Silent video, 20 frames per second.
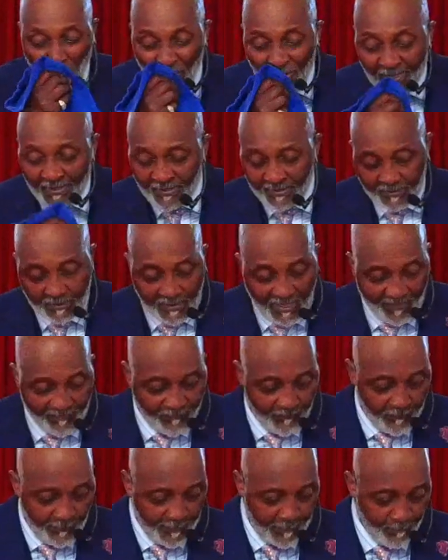and
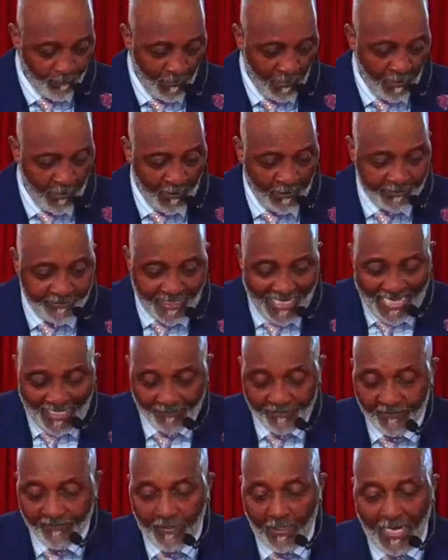suffering. Yeah.
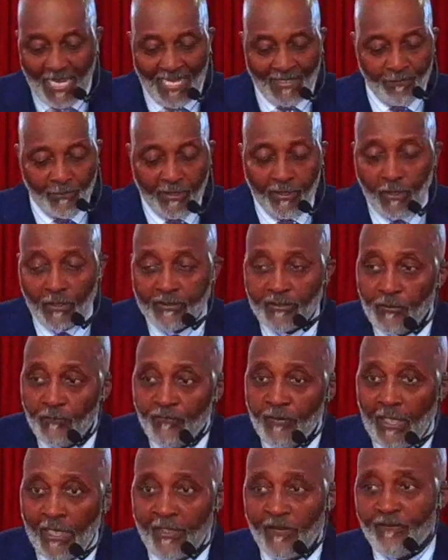Child of God, because you've
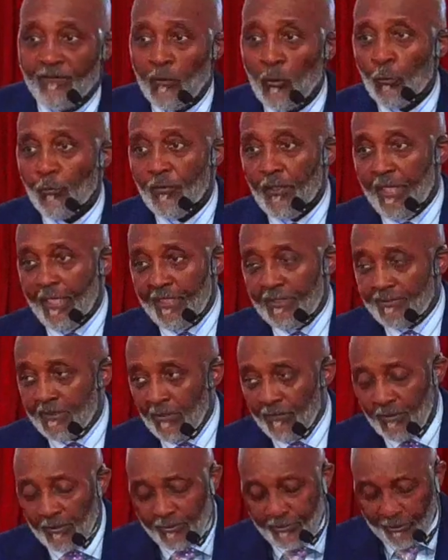done a few things
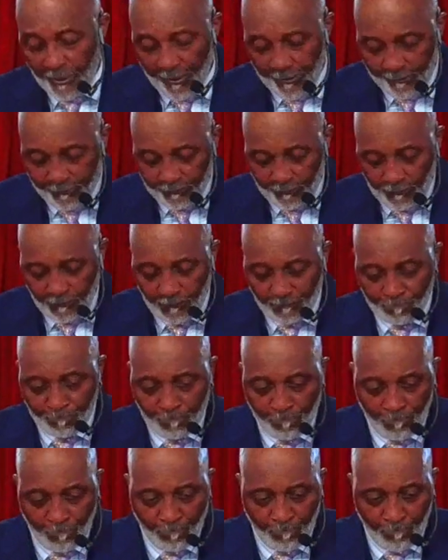in the church,
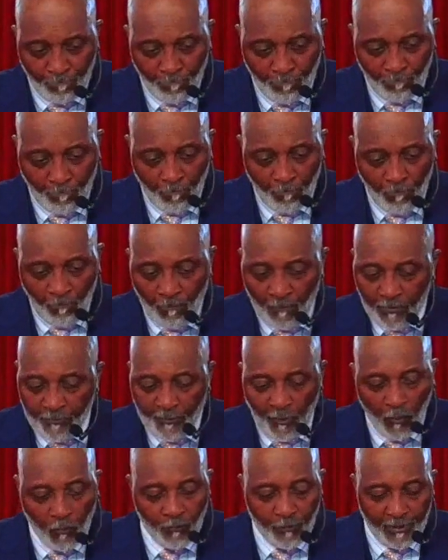
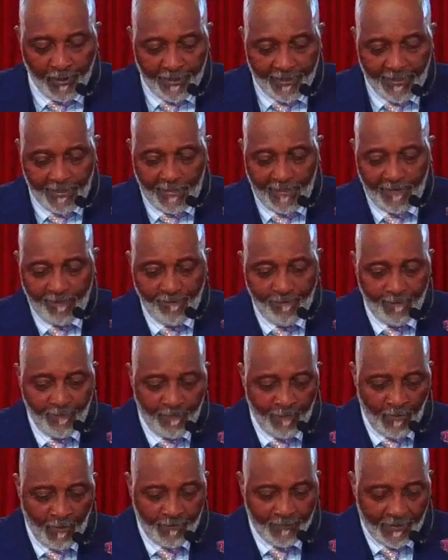don't believe
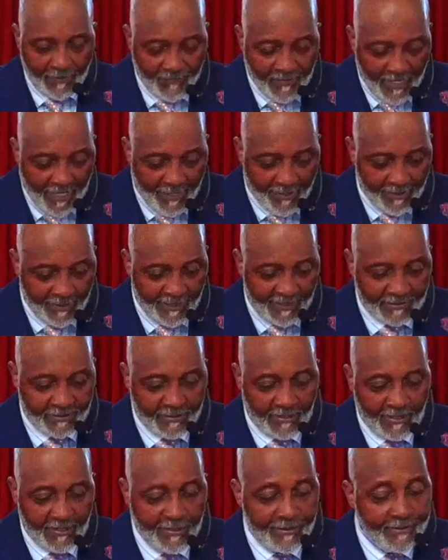that there
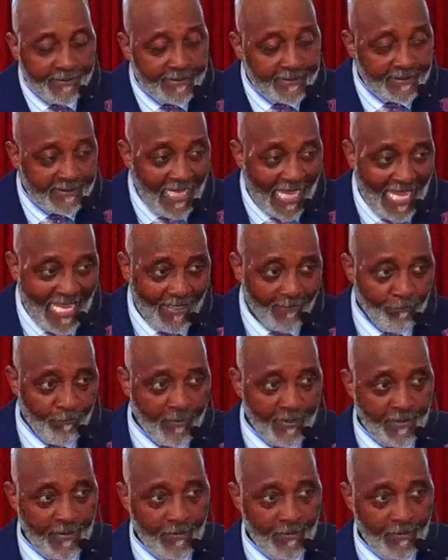isn't an assignment.